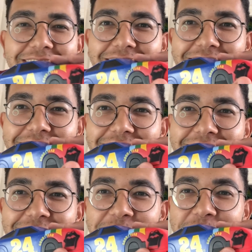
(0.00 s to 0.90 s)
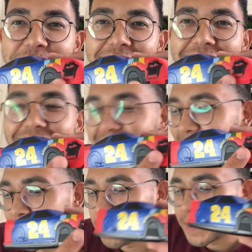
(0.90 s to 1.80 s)
I think that's so funny.
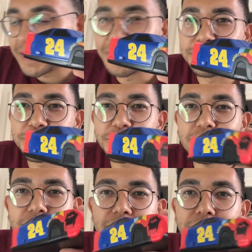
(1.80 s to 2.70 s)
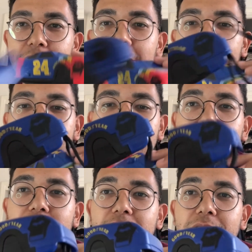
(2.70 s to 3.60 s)
So yeah, this
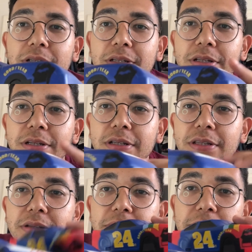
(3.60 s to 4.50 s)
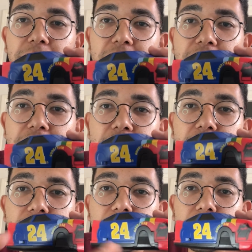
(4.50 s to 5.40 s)
one, they both have that
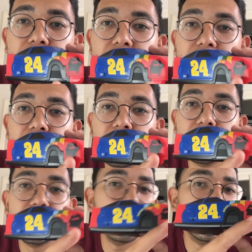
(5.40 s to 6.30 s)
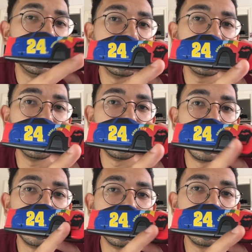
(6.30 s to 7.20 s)
little
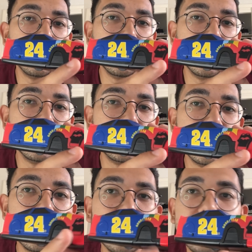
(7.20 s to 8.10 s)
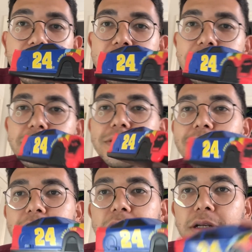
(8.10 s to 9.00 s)
Polaroid tongue deal
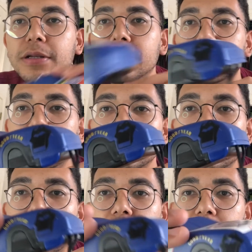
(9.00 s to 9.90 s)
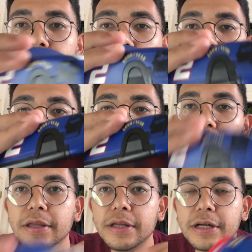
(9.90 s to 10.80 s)
sticker that you see on
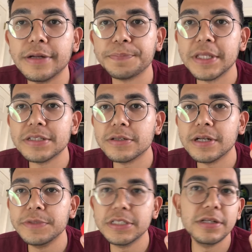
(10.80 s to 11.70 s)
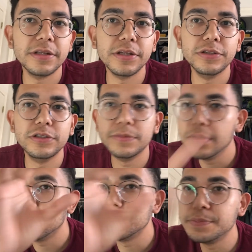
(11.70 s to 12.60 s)
my Instagram. You see it on the YouTube
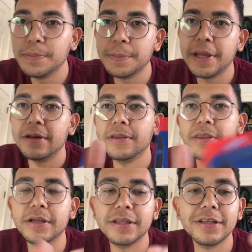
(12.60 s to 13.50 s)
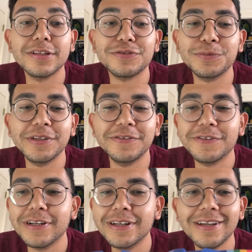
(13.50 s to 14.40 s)
little banner thing. I think it's really fun.